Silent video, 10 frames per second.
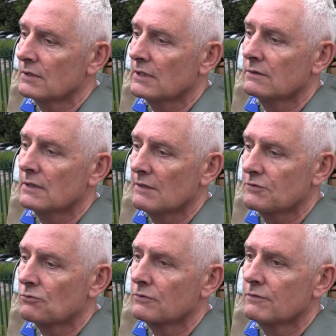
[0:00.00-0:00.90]
and 11
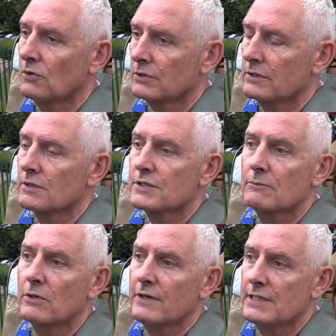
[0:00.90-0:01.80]
Squadron folded in the
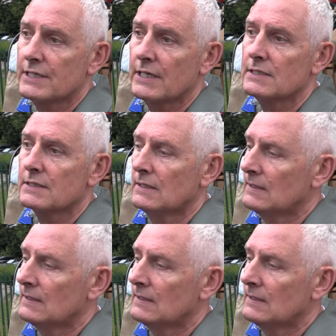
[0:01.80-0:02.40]
summer of 88.